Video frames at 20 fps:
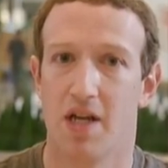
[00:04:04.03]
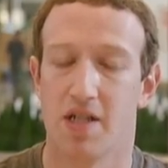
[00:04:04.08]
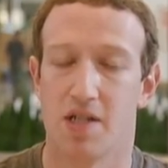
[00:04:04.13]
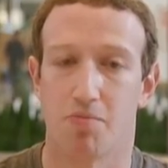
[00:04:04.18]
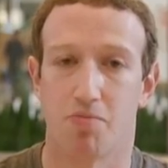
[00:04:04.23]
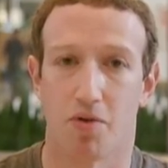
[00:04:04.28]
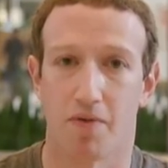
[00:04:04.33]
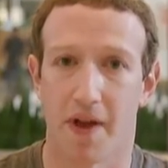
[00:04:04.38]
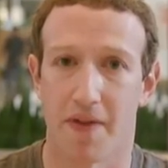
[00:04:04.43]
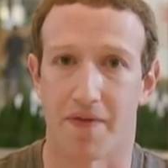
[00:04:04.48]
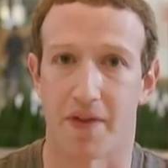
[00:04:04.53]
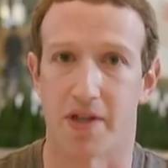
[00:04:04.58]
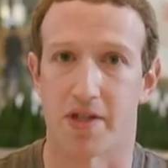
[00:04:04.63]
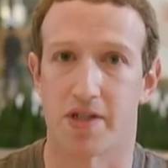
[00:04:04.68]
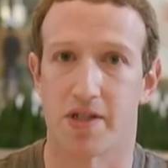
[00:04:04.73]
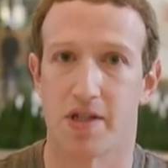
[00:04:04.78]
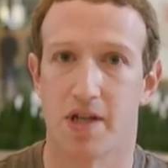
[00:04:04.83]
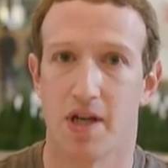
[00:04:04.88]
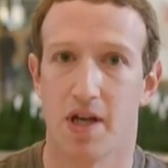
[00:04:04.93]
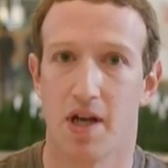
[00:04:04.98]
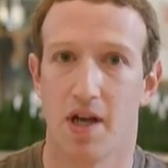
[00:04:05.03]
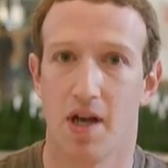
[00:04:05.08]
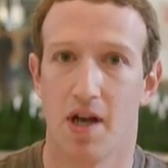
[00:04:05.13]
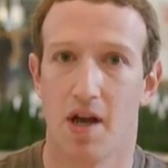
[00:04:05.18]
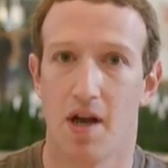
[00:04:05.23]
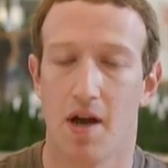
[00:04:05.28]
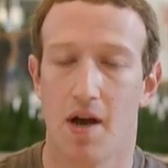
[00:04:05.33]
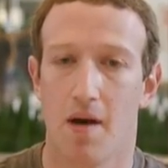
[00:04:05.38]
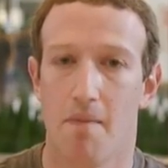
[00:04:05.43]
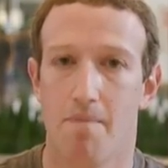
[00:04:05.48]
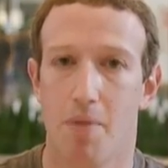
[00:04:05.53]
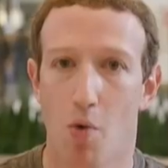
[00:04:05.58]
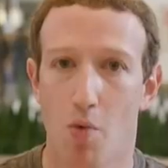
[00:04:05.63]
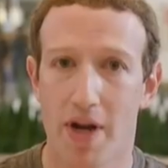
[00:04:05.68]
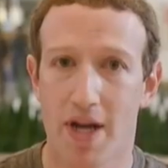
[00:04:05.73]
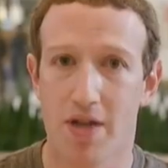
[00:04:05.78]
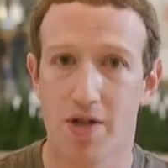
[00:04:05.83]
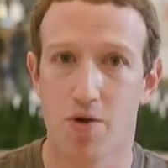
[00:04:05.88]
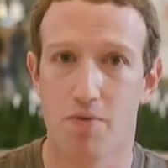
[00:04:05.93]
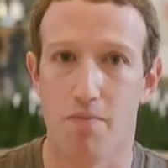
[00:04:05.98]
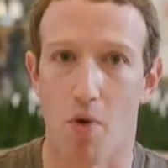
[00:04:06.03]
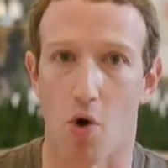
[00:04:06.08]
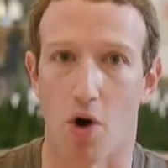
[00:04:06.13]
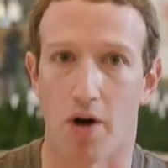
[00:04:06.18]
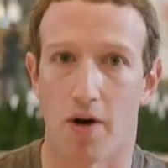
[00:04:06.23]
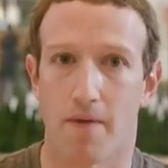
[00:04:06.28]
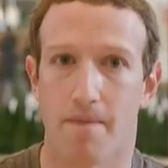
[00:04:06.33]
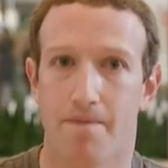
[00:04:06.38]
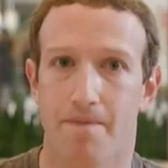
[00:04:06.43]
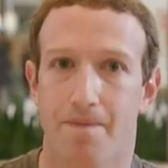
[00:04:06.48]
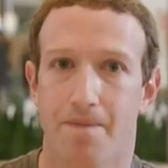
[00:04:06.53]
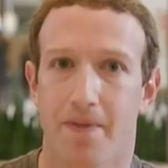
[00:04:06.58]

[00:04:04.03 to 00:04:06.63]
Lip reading: to prevent this. But we can do more.